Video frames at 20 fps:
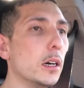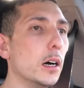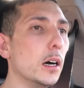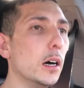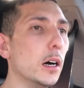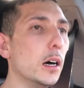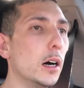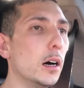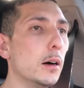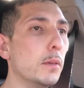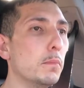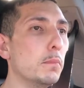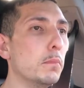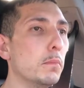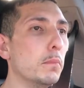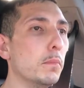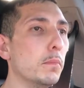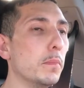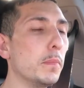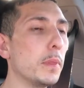
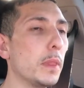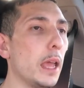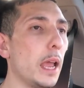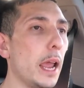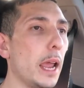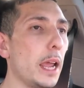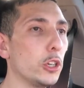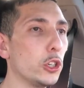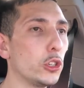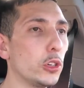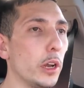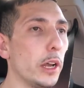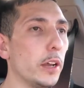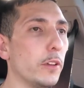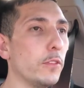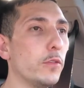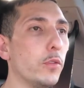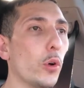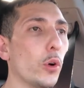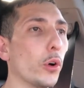
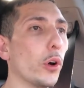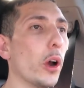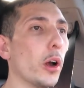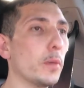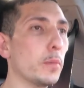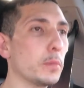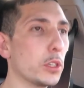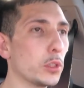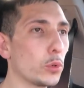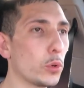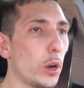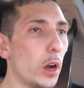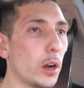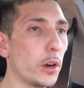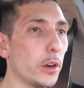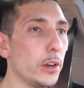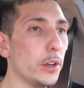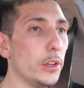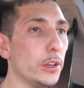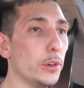and forearms is what I'm
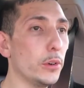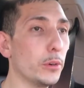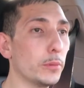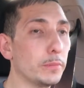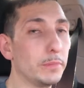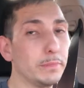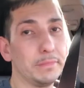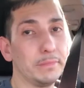gonna do.